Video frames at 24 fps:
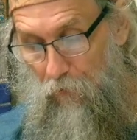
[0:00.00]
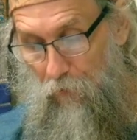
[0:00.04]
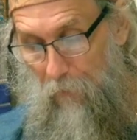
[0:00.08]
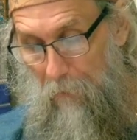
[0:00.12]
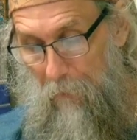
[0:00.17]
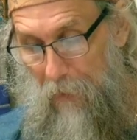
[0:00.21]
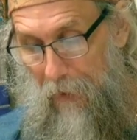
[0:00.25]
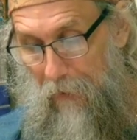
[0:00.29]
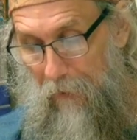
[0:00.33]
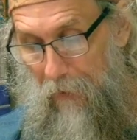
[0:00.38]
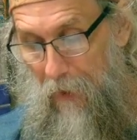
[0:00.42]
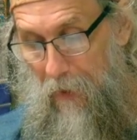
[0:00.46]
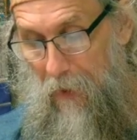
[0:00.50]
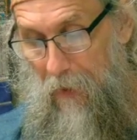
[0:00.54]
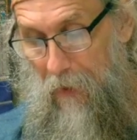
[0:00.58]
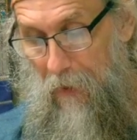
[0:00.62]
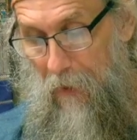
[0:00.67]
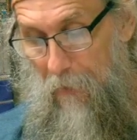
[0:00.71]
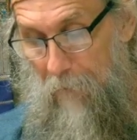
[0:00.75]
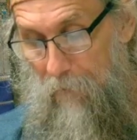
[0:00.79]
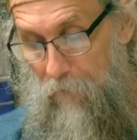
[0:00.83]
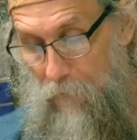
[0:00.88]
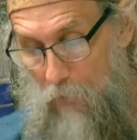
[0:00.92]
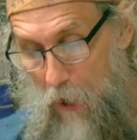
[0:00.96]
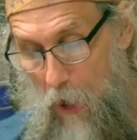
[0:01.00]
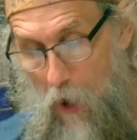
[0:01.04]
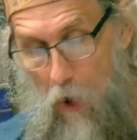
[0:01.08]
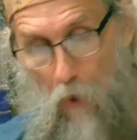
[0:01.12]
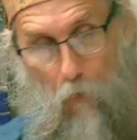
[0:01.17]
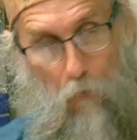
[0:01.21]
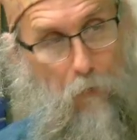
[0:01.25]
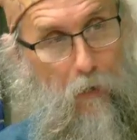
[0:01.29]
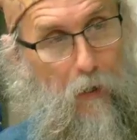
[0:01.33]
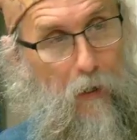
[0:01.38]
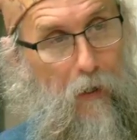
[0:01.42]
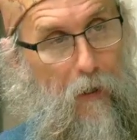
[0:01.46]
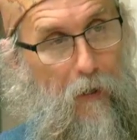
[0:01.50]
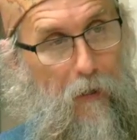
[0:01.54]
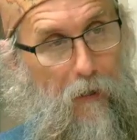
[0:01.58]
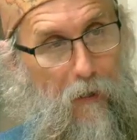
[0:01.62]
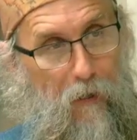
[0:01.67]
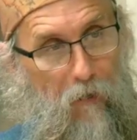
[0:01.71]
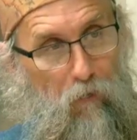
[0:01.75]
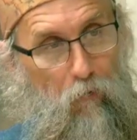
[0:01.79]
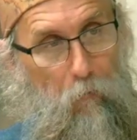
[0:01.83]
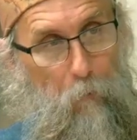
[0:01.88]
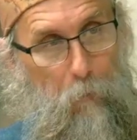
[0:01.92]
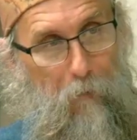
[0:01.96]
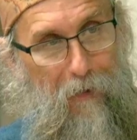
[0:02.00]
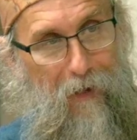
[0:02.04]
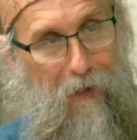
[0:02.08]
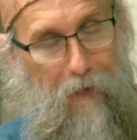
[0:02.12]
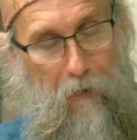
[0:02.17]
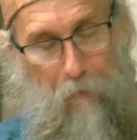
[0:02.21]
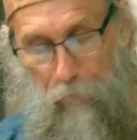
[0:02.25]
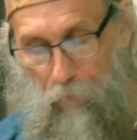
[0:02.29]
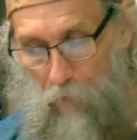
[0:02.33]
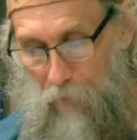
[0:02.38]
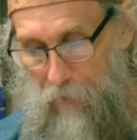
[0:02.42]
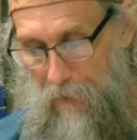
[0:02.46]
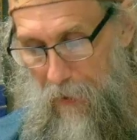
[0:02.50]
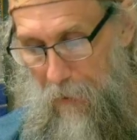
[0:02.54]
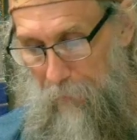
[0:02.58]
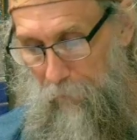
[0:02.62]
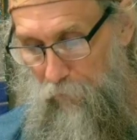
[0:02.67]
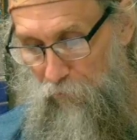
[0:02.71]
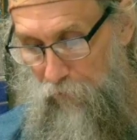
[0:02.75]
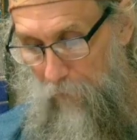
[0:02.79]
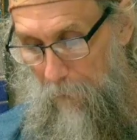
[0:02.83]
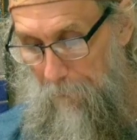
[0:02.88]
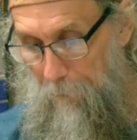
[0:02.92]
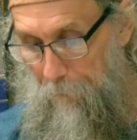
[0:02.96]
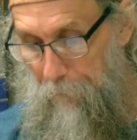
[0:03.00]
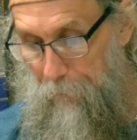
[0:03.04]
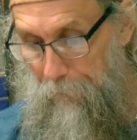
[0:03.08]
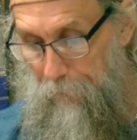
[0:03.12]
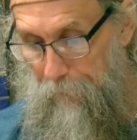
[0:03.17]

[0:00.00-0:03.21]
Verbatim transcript: to make known his plan of redemption.